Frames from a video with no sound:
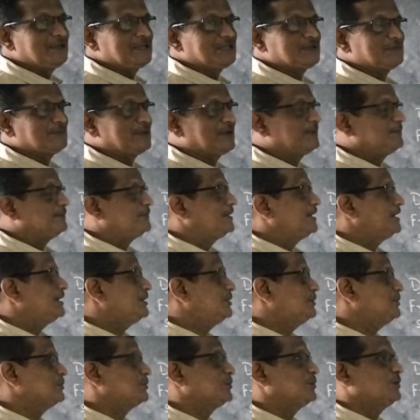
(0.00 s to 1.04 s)

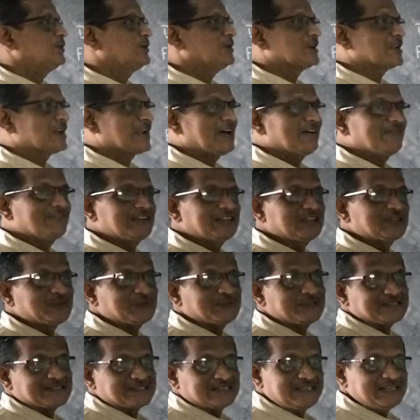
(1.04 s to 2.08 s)
made to travel through
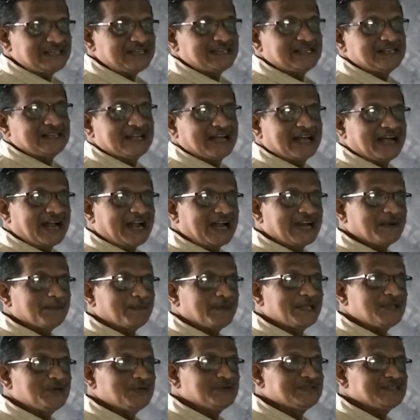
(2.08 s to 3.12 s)
the slit, and by
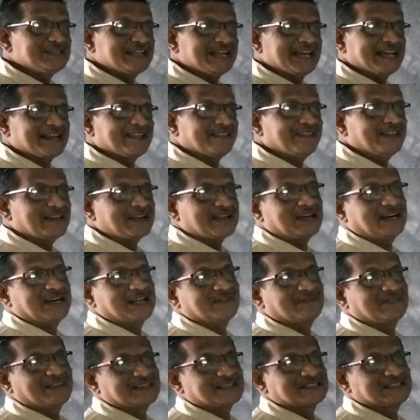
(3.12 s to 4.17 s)
using another
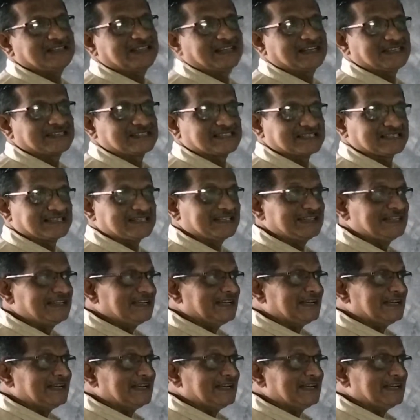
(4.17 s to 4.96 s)
convex lens, the